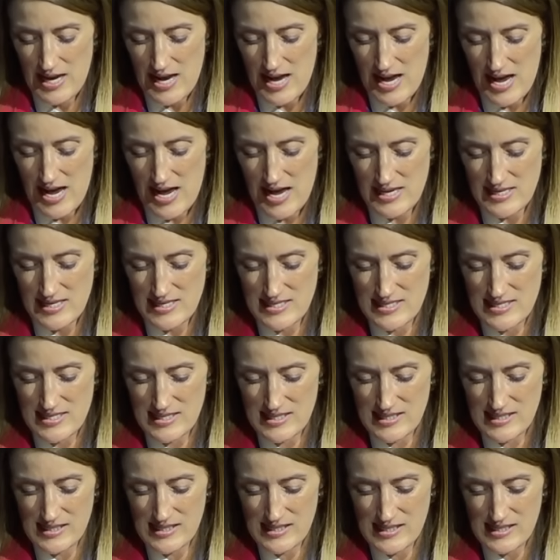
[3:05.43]

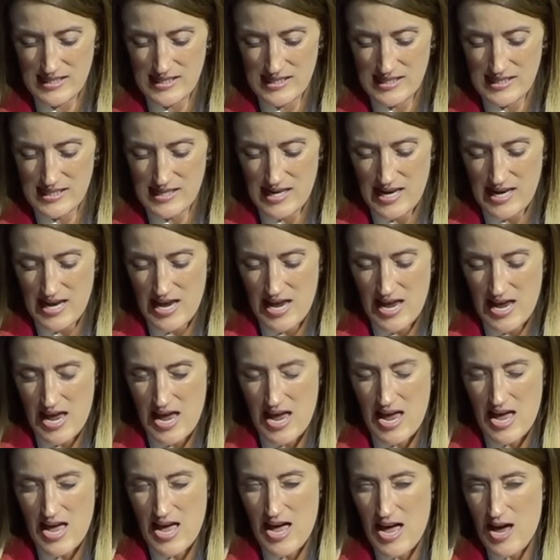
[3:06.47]
and
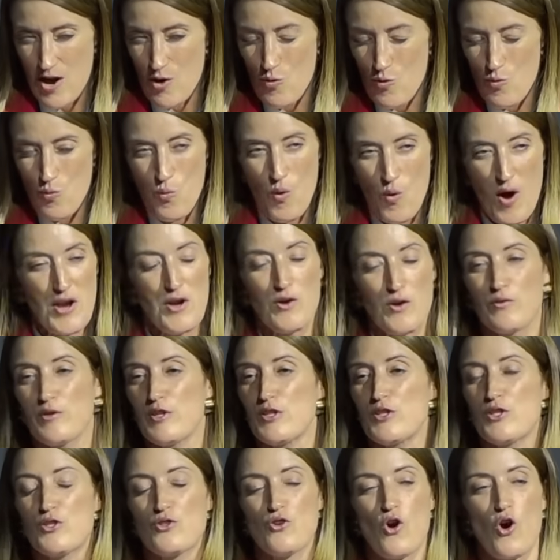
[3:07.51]
one of the
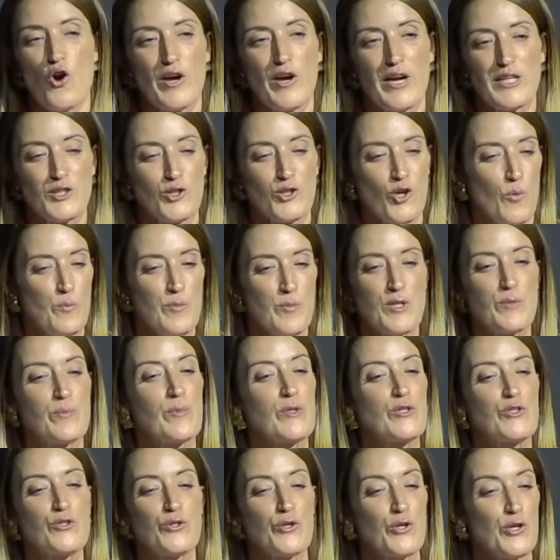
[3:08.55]
strongest
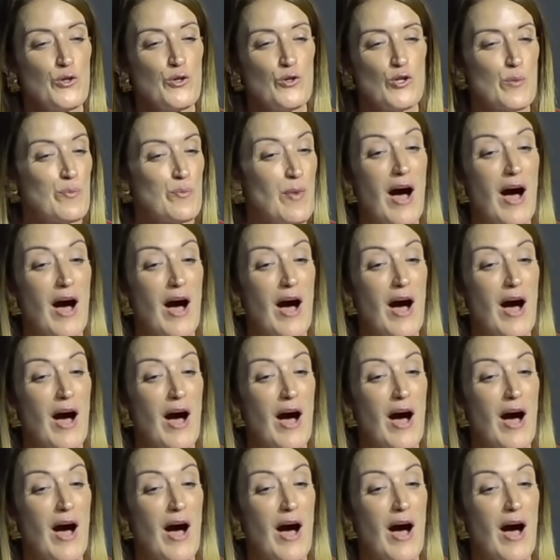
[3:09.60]
commitments to Europe